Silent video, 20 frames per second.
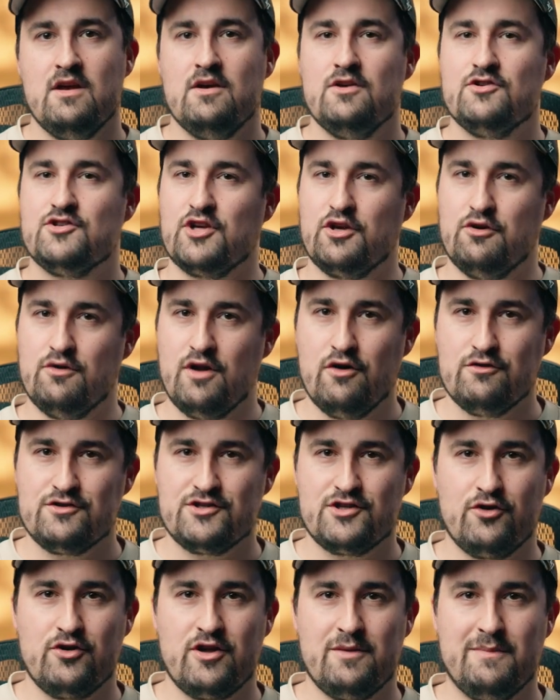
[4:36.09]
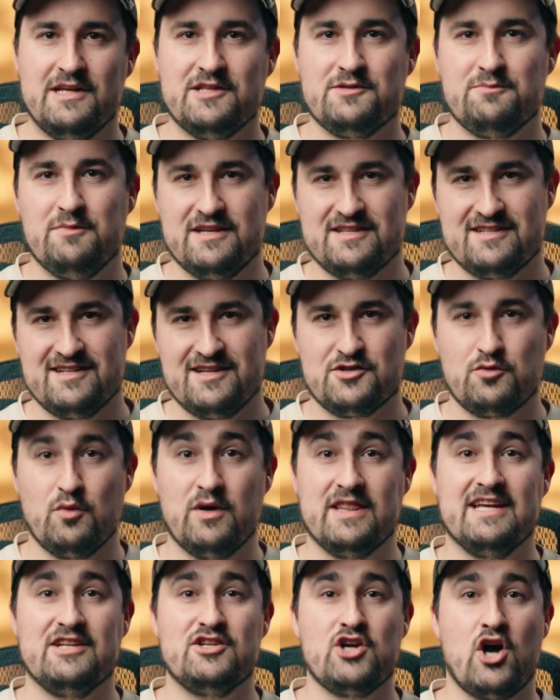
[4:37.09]
So you know Sony means business
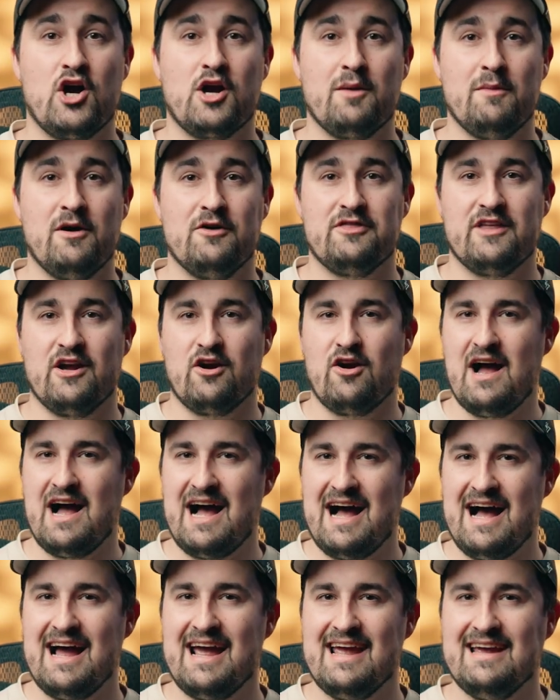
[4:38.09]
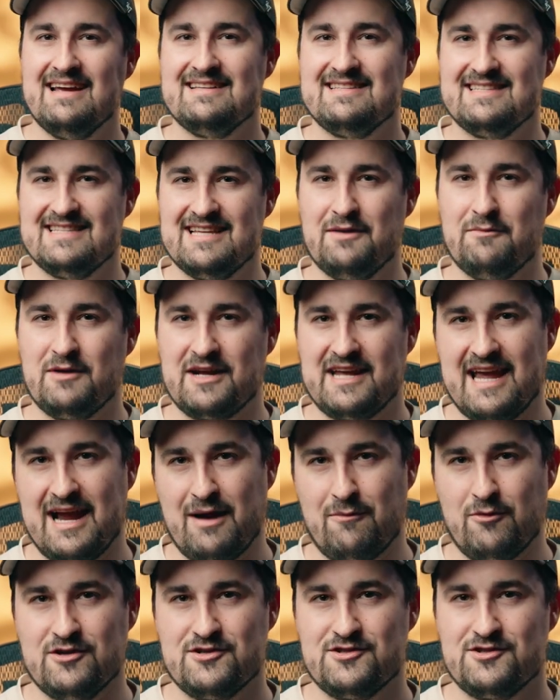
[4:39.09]
when they talk about their high cinema
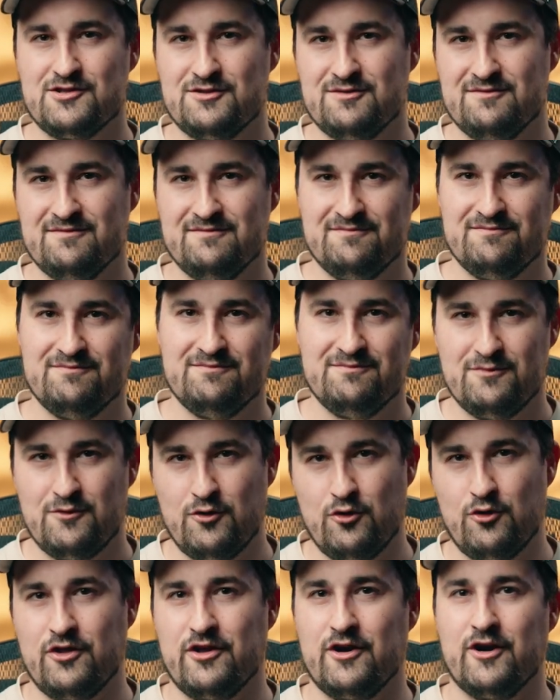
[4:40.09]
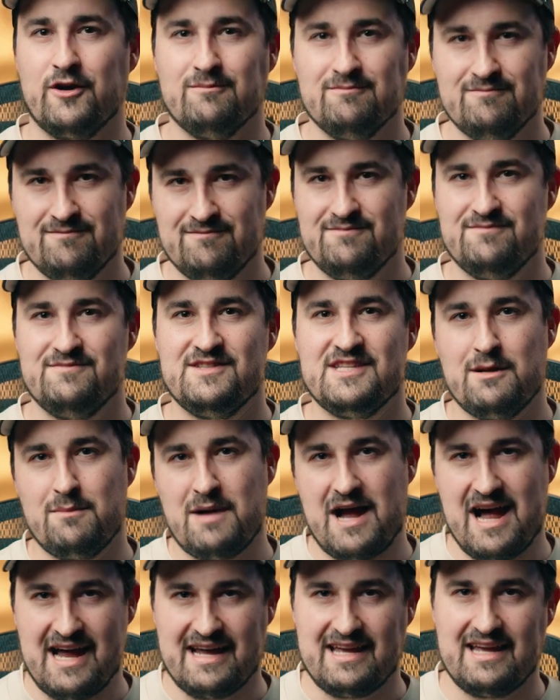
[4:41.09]
cameras, or their
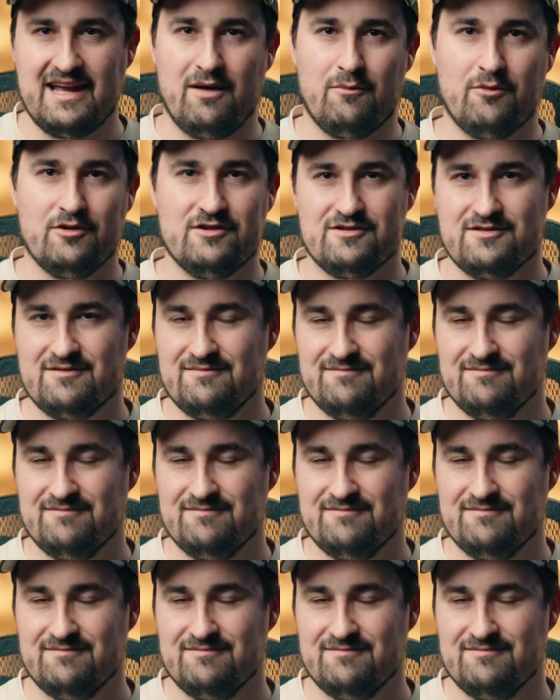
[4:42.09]
cinema high cameras.